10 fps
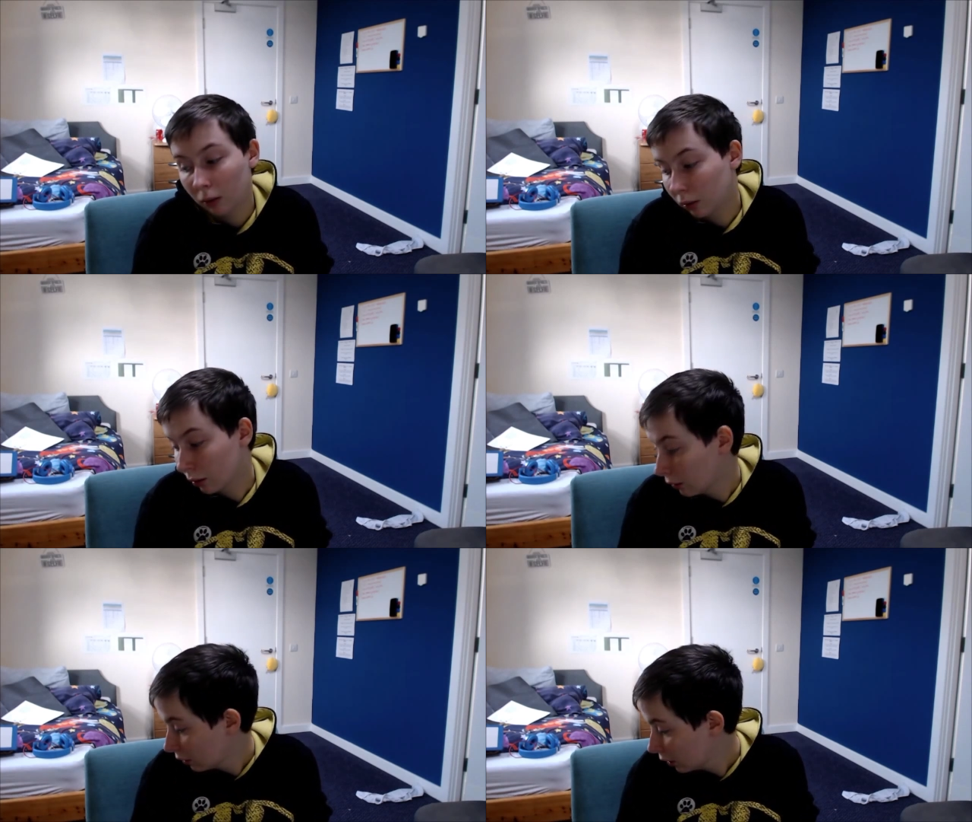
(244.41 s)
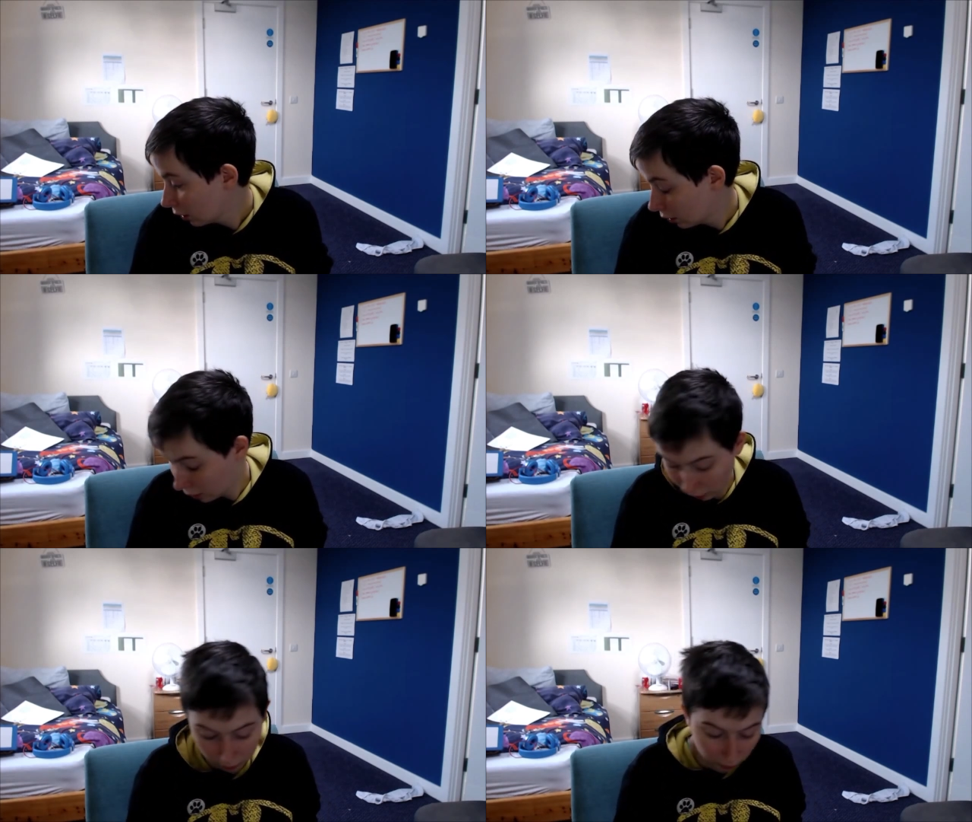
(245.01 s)

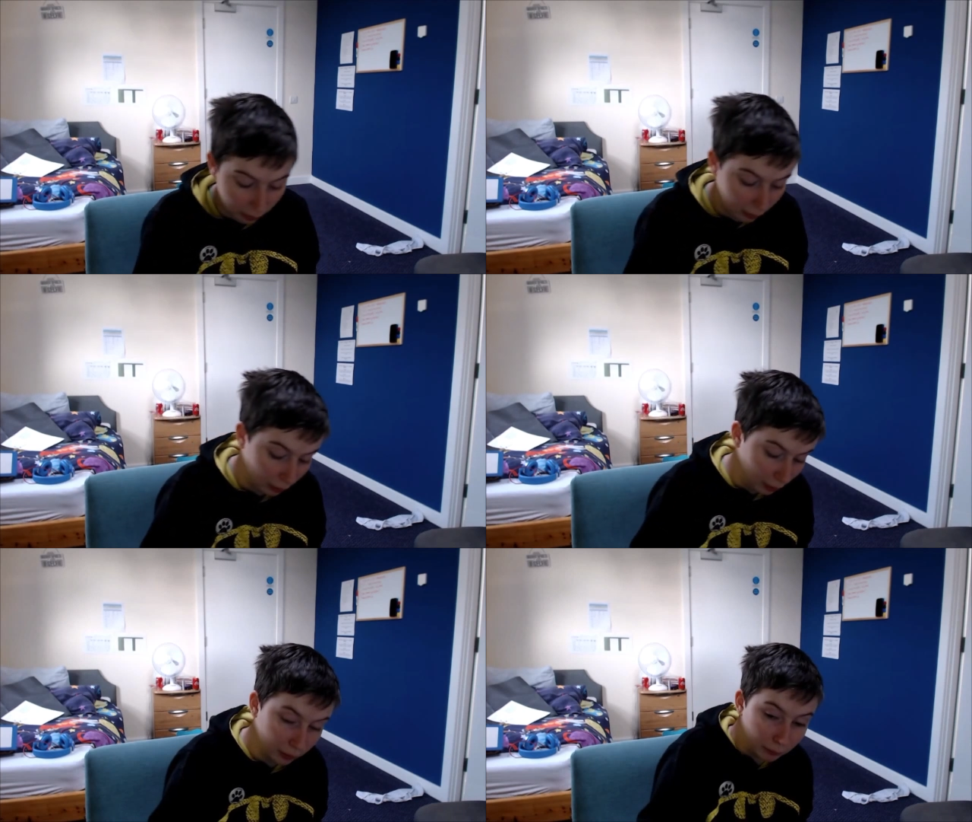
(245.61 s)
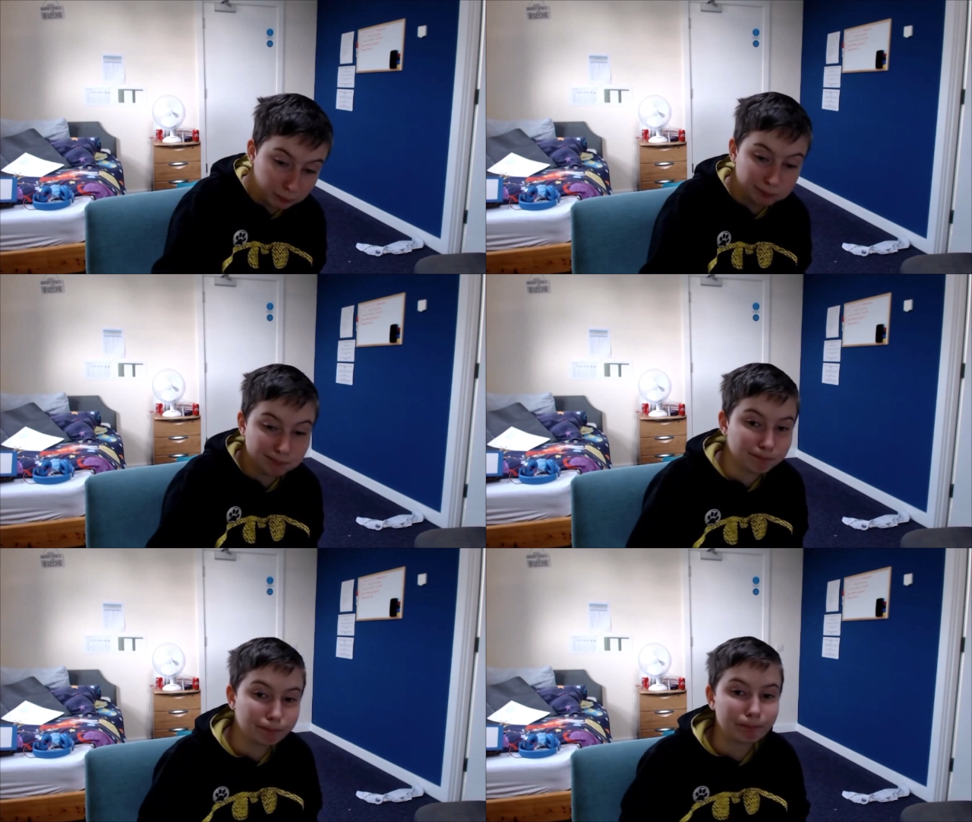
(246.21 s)

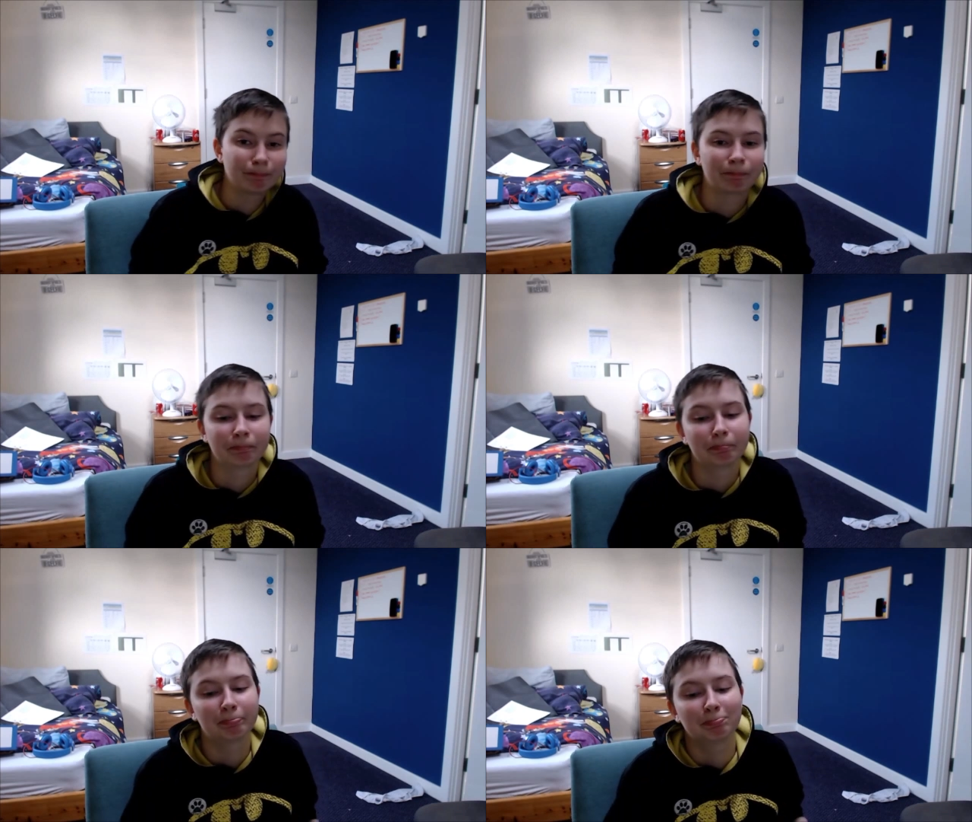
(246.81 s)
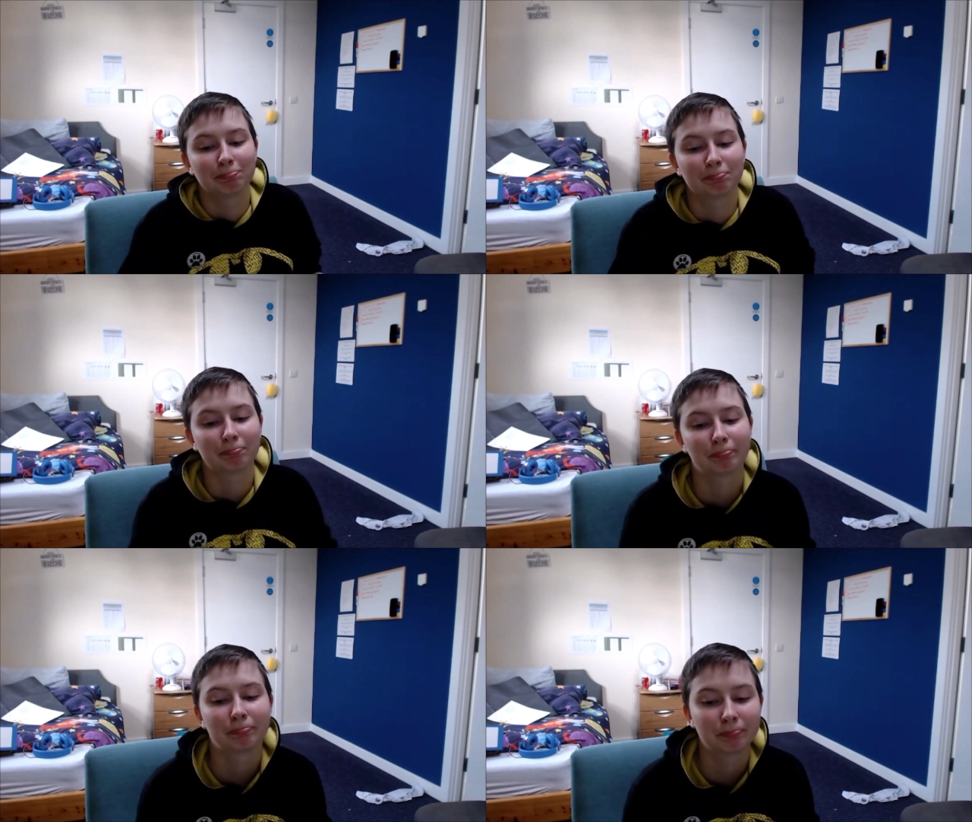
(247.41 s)

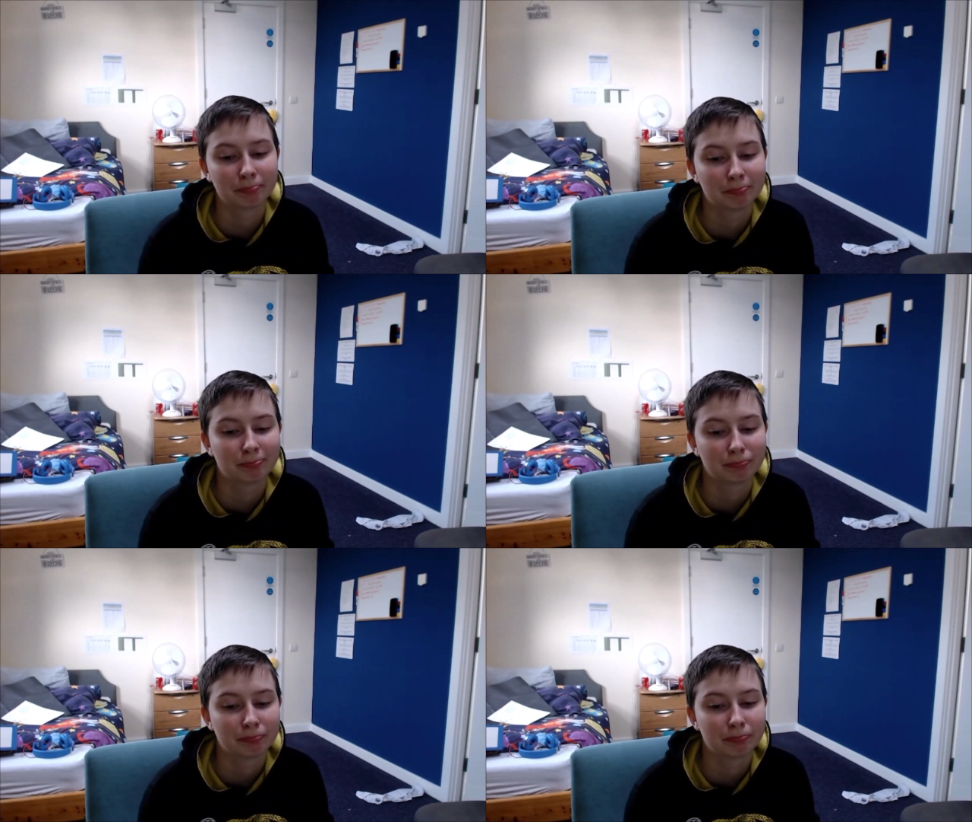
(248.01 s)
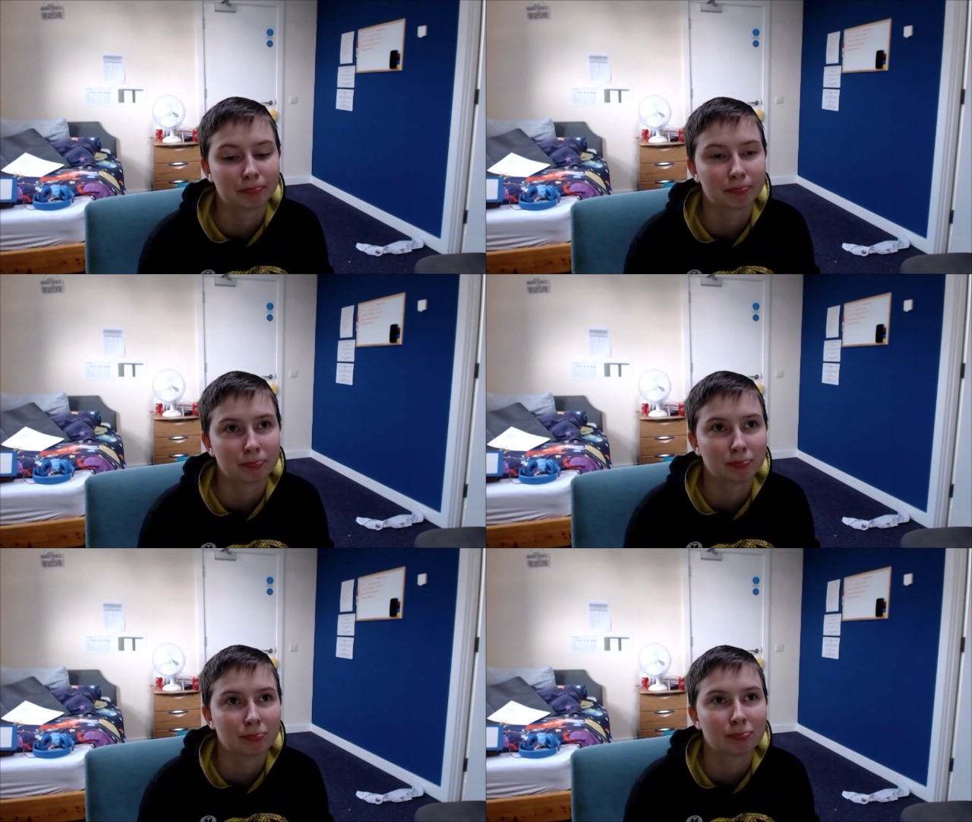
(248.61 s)

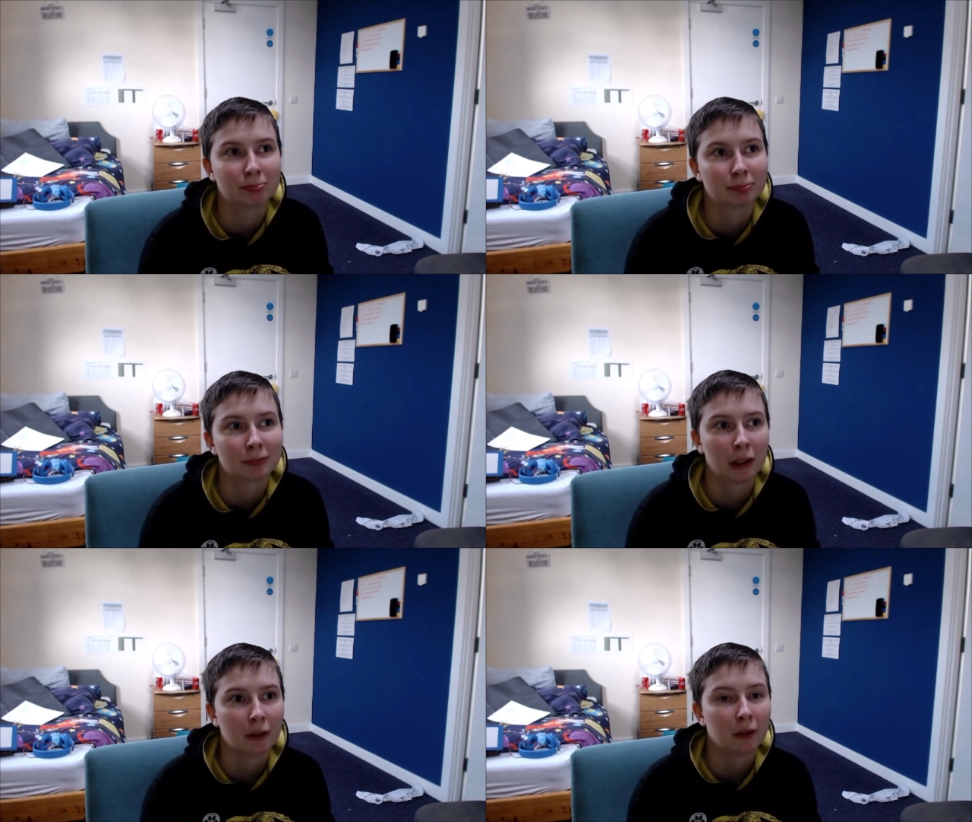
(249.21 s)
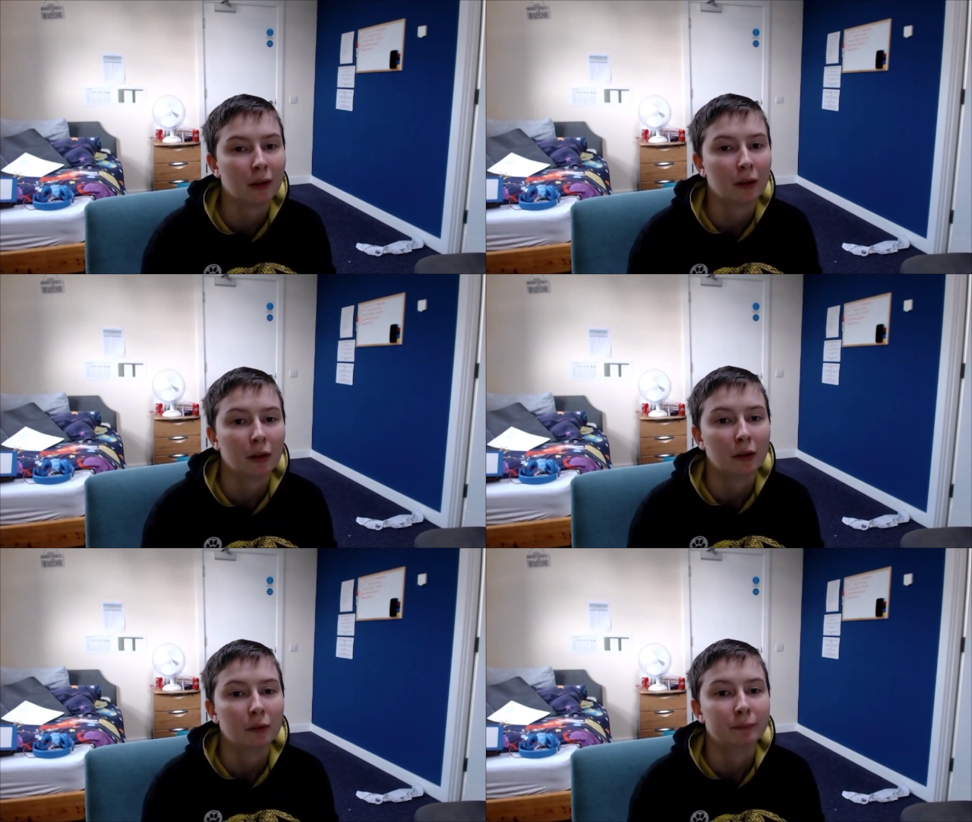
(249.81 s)

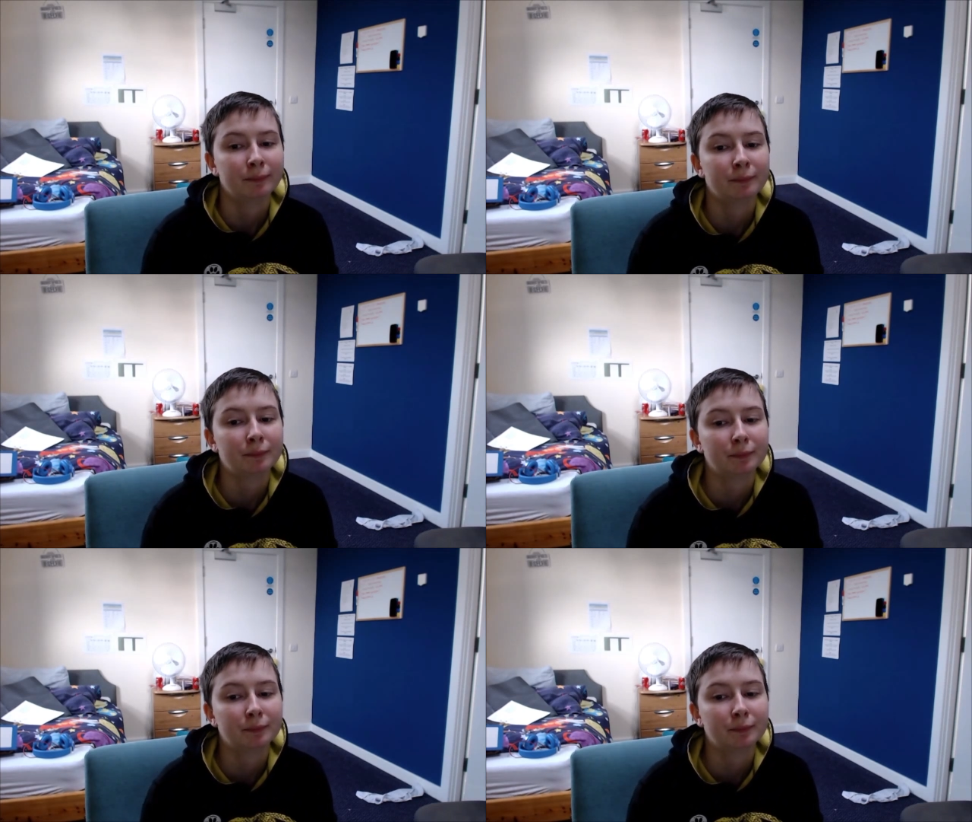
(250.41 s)
Nobody speaks.